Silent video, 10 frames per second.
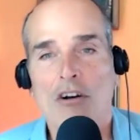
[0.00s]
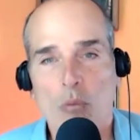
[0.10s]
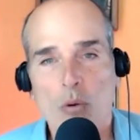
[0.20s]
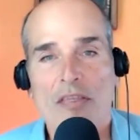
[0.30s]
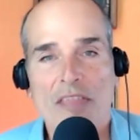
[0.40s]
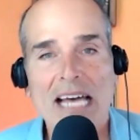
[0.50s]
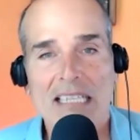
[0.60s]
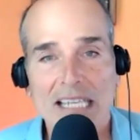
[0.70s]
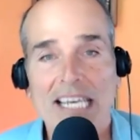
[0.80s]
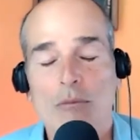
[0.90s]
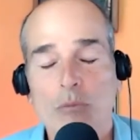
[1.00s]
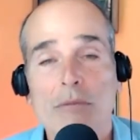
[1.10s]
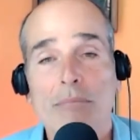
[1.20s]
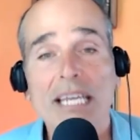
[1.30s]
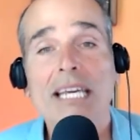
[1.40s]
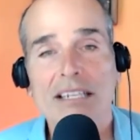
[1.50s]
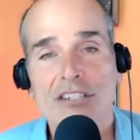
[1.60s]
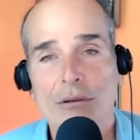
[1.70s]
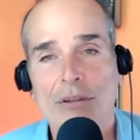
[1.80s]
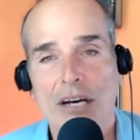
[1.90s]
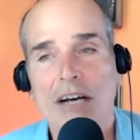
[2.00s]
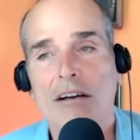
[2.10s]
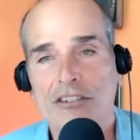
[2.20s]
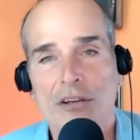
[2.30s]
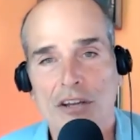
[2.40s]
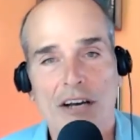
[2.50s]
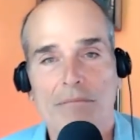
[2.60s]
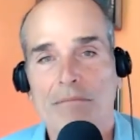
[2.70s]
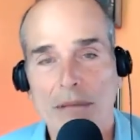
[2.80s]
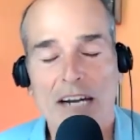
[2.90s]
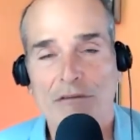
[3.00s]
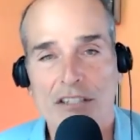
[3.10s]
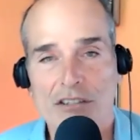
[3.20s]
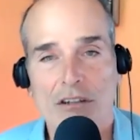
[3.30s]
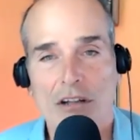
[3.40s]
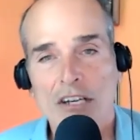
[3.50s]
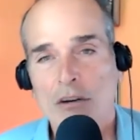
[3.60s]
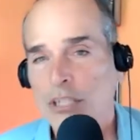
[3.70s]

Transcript: what that link would be to the to the metaphysical.